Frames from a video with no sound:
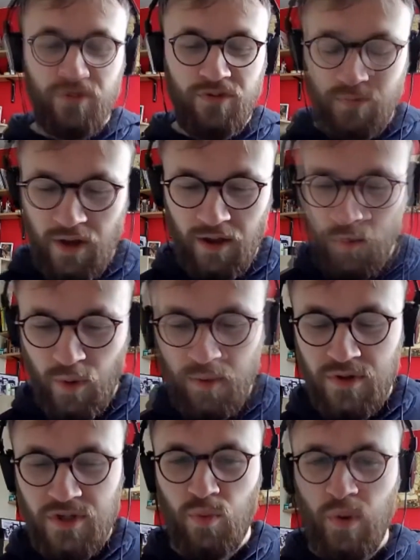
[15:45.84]
Like we
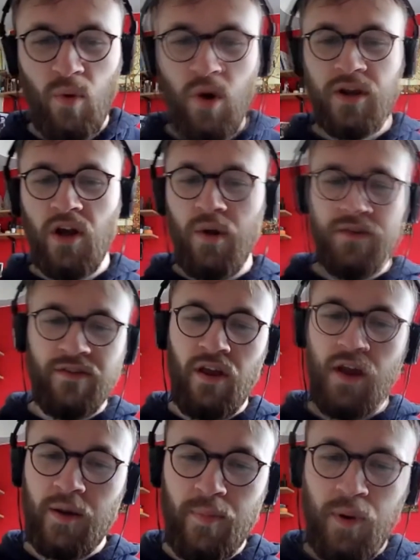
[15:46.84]
weren't going to
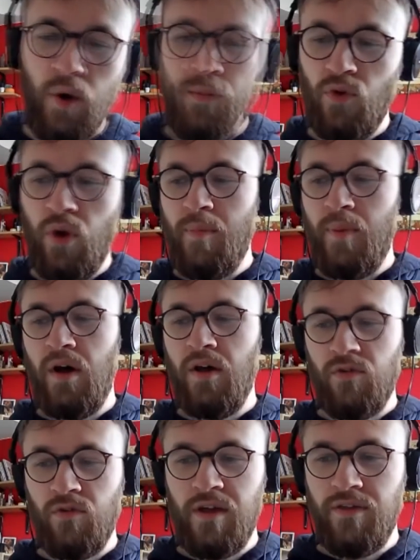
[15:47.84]
like pubs or like bars
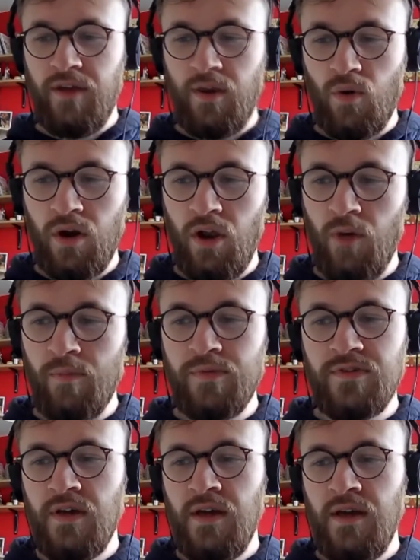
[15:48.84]
or anything or
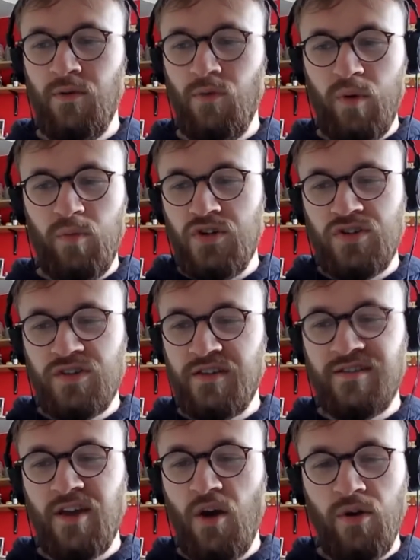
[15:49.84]
clubs. We were
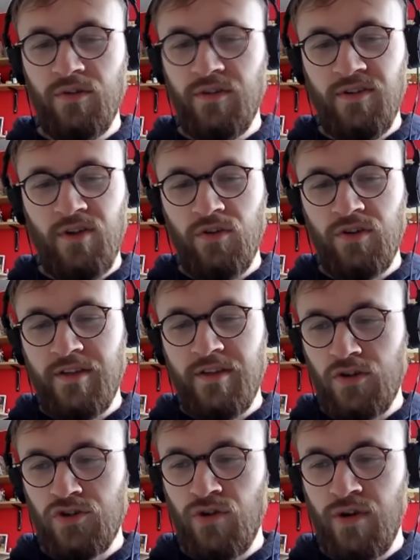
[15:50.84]
just going underneath
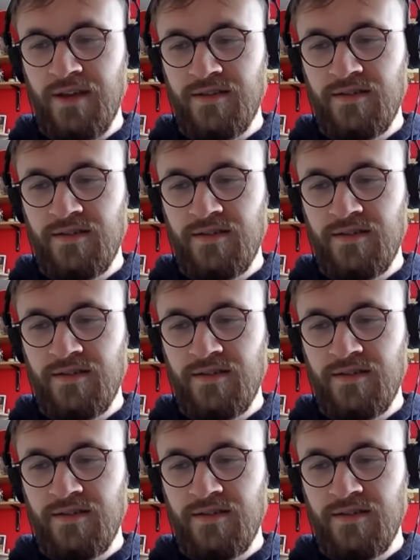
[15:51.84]
like trees.